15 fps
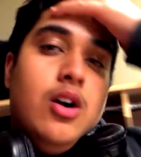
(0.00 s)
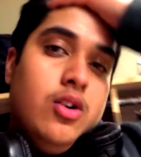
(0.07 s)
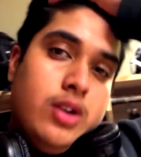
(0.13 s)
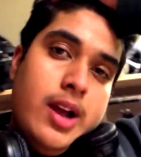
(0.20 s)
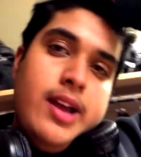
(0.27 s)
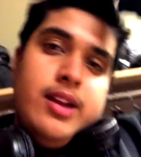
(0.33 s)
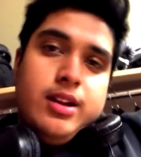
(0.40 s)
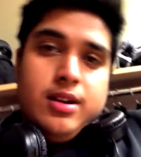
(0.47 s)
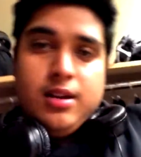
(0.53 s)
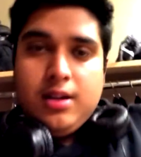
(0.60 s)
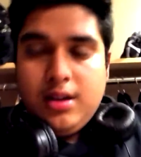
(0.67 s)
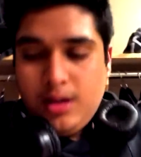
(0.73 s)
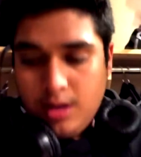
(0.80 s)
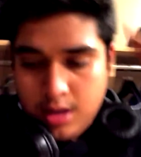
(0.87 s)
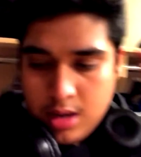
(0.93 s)
Okay,
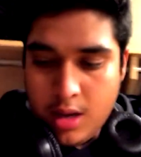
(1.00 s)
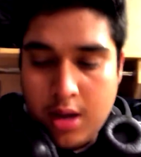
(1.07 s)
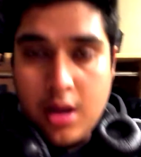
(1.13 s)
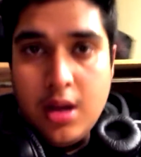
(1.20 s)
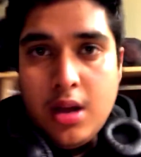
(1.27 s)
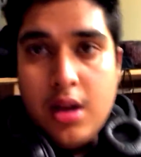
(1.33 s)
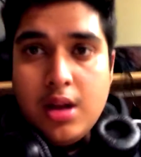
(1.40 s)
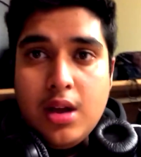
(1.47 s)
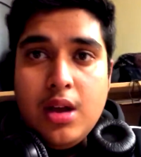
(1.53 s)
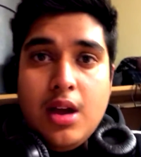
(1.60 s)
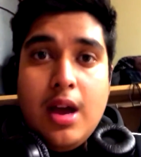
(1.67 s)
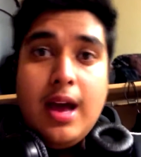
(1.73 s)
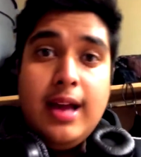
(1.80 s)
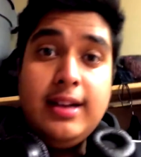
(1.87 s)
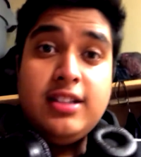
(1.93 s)

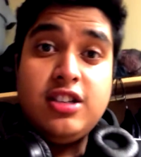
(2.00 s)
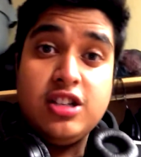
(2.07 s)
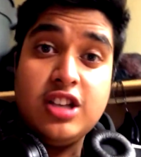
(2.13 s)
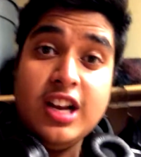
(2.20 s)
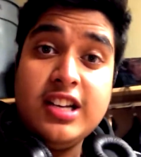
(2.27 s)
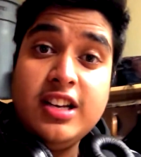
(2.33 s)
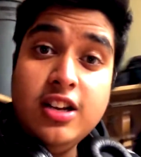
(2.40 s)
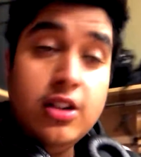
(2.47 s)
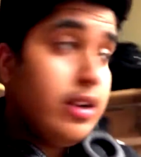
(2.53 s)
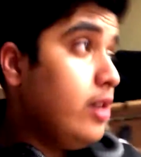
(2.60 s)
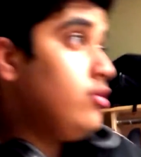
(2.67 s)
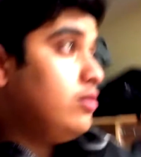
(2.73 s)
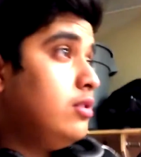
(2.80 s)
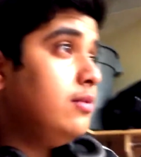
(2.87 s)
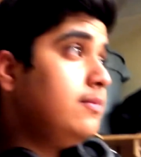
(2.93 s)
and it's a done deal now.